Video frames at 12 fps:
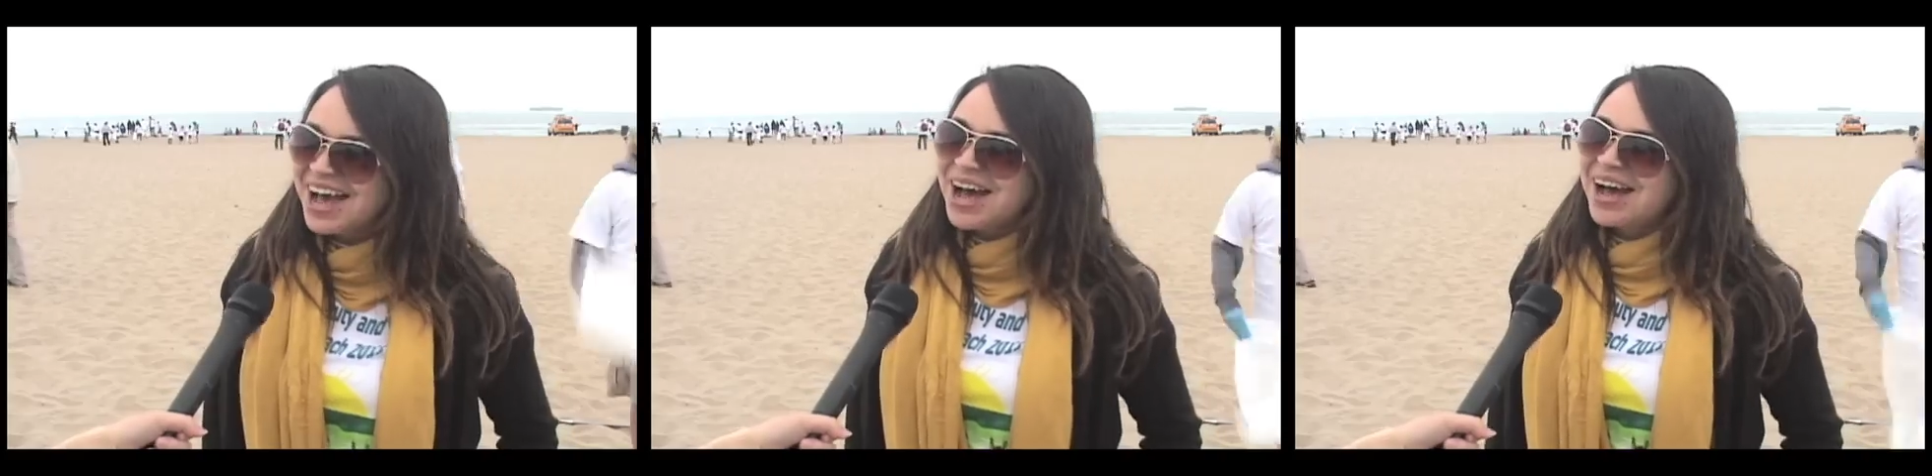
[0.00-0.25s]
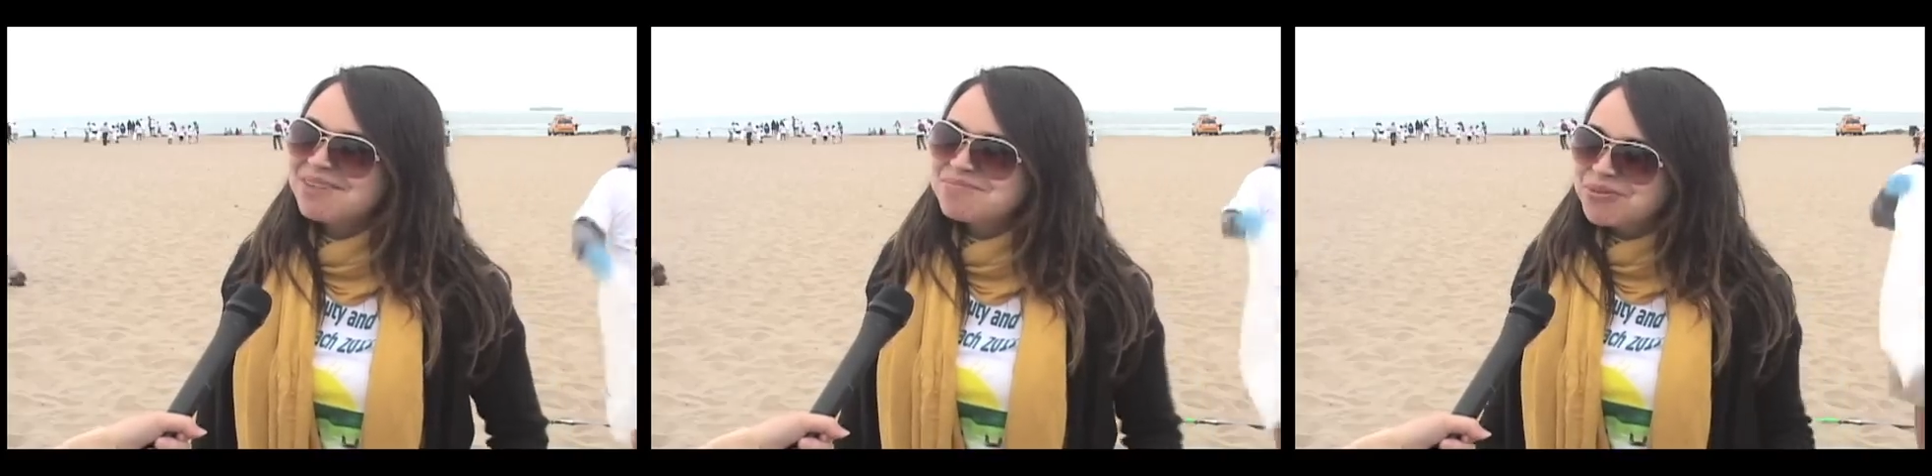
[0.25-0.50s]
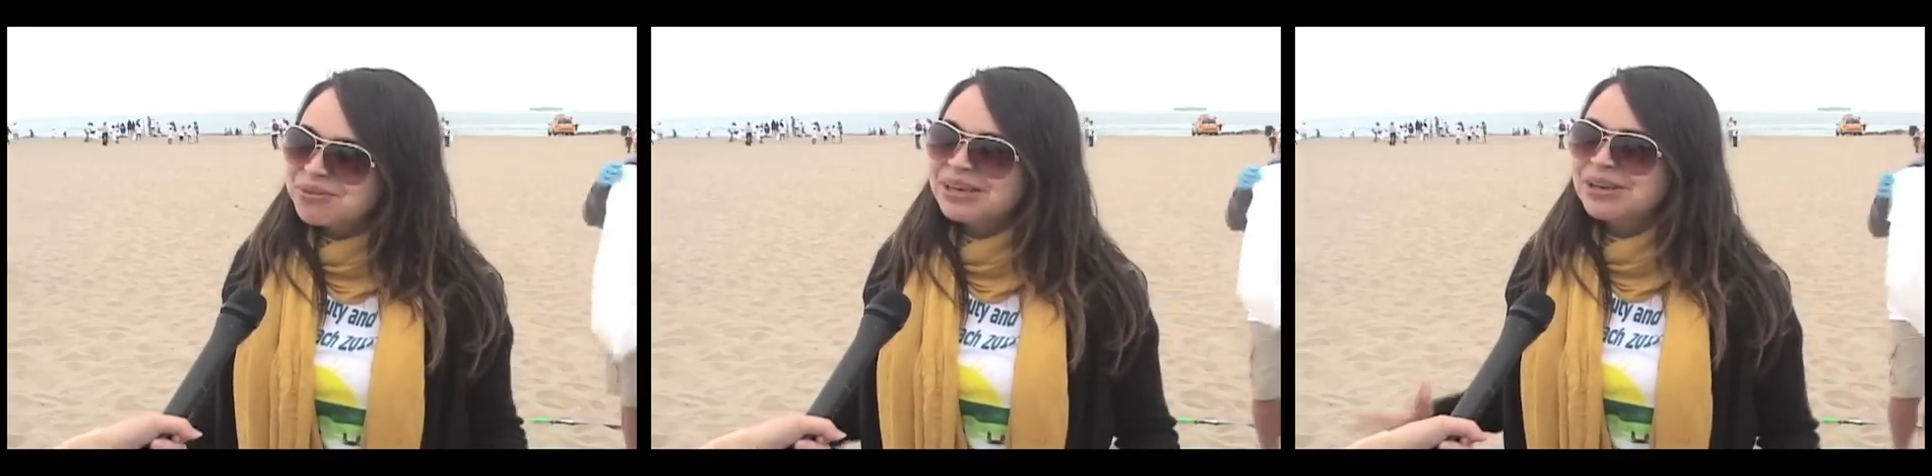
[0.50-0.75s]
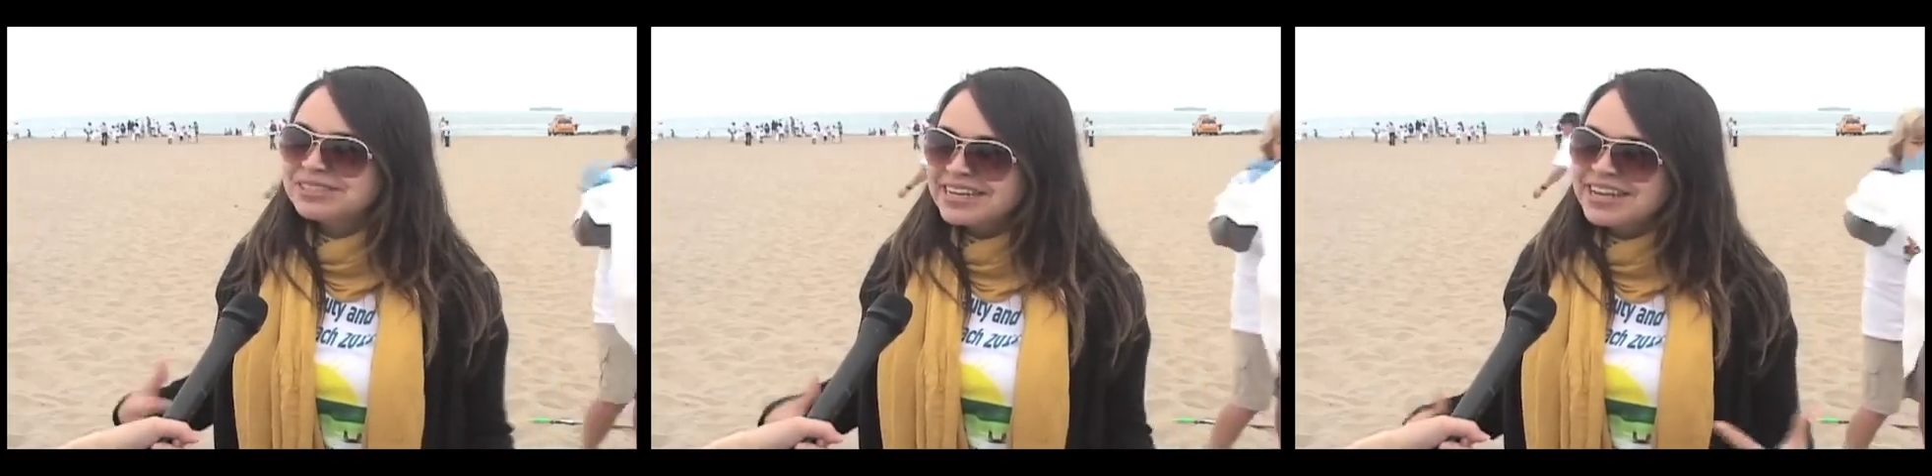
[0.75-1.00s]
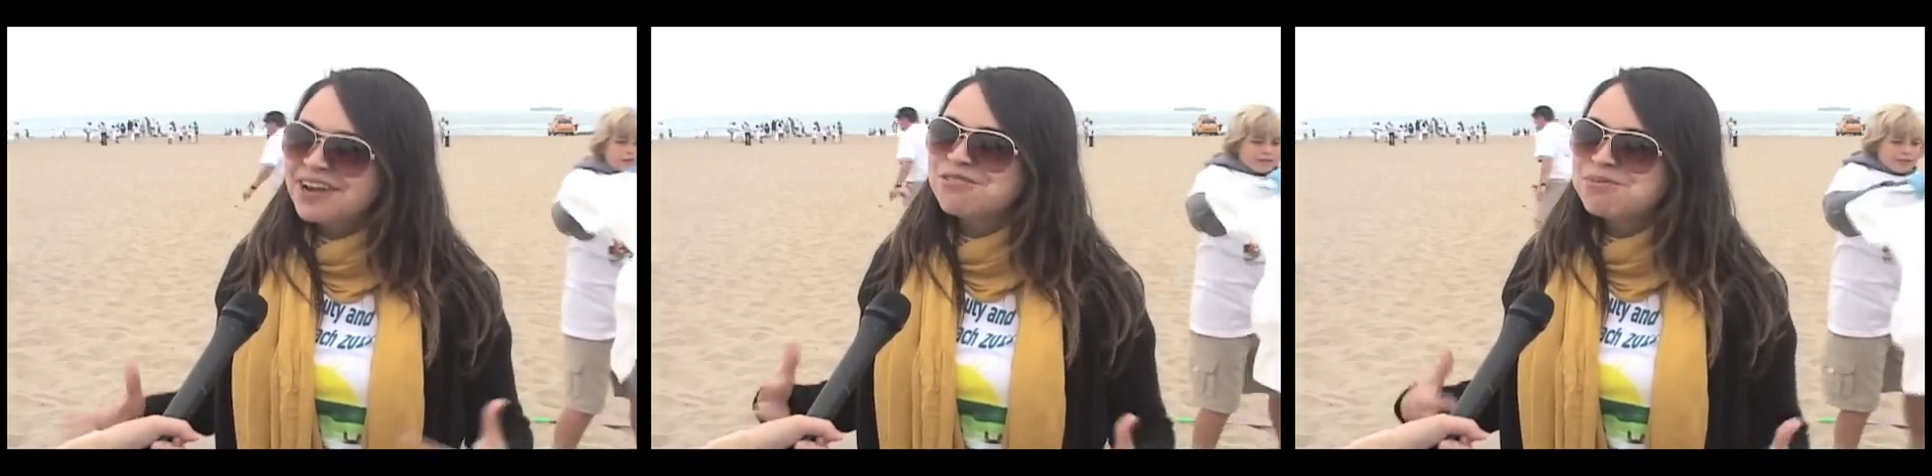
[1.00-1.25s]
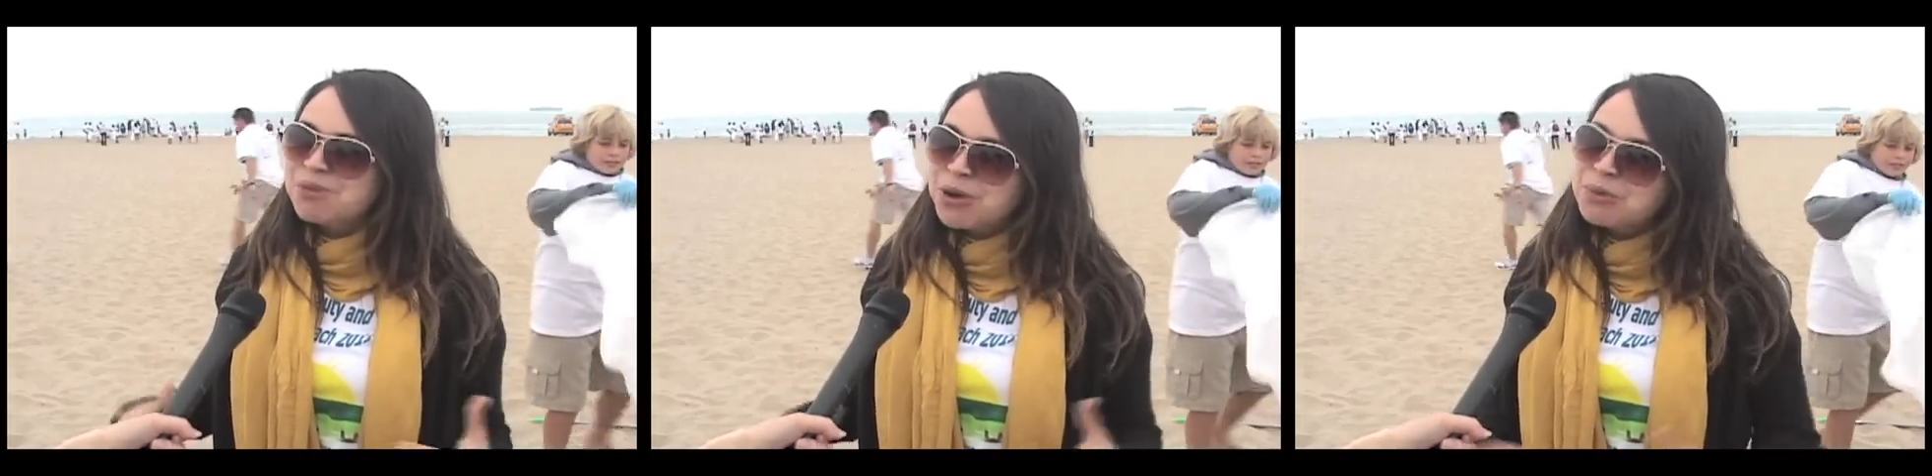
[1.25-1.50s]
Uh, but we take care of
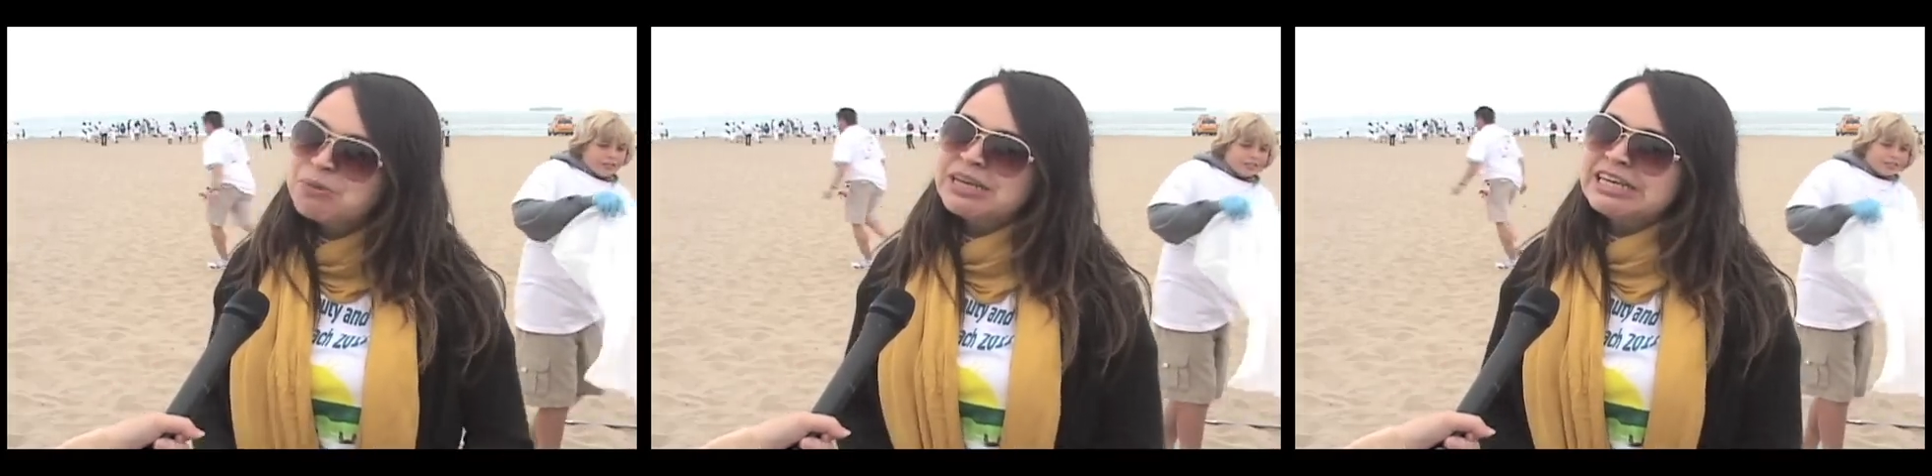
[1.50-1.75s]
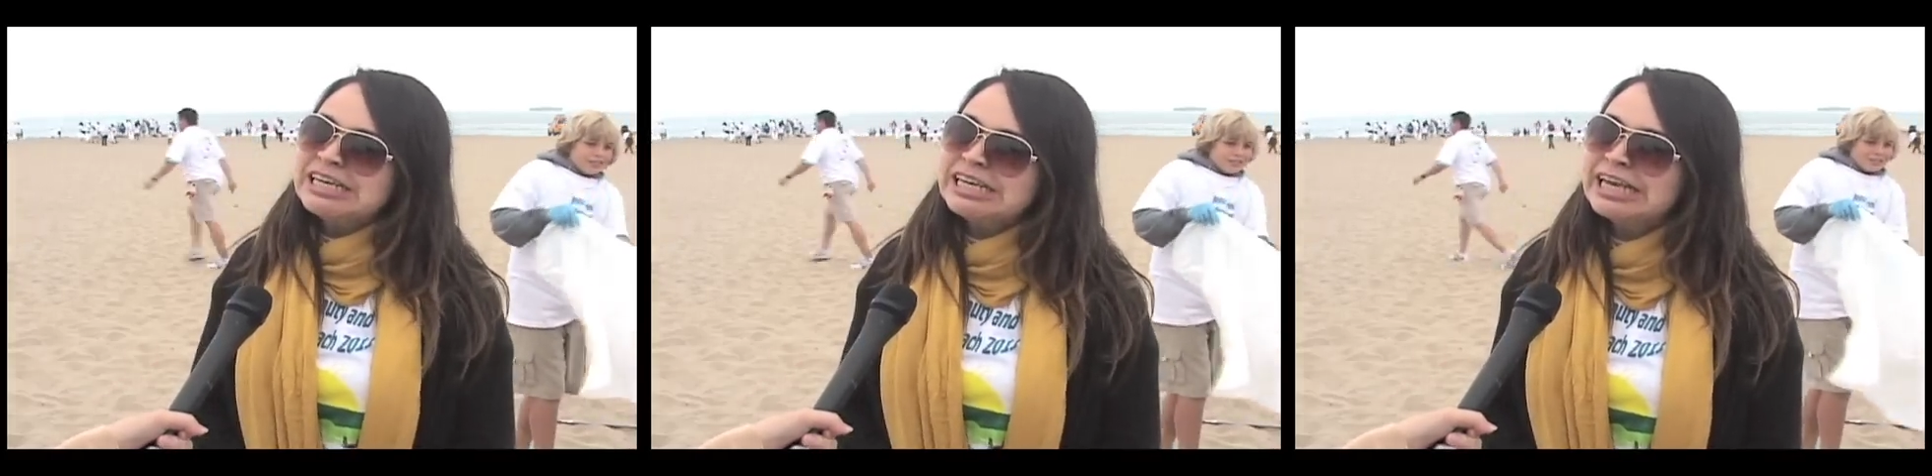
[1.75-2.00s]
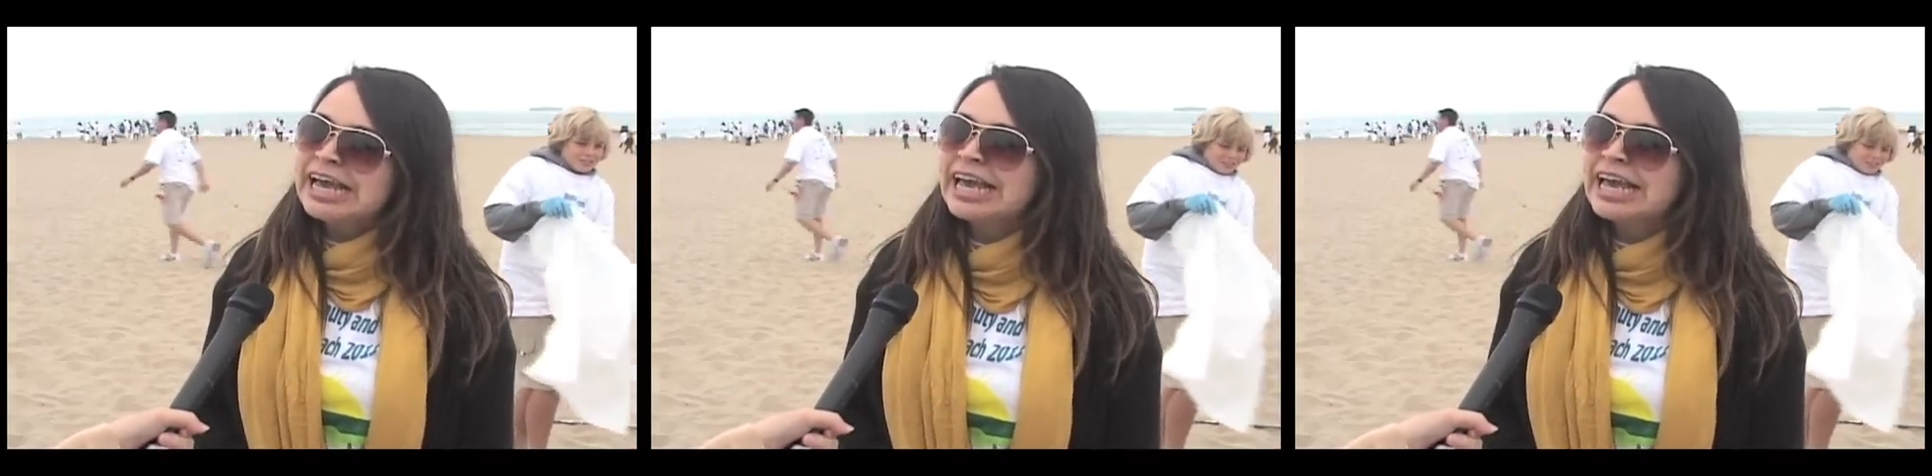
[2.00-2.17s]
the permitting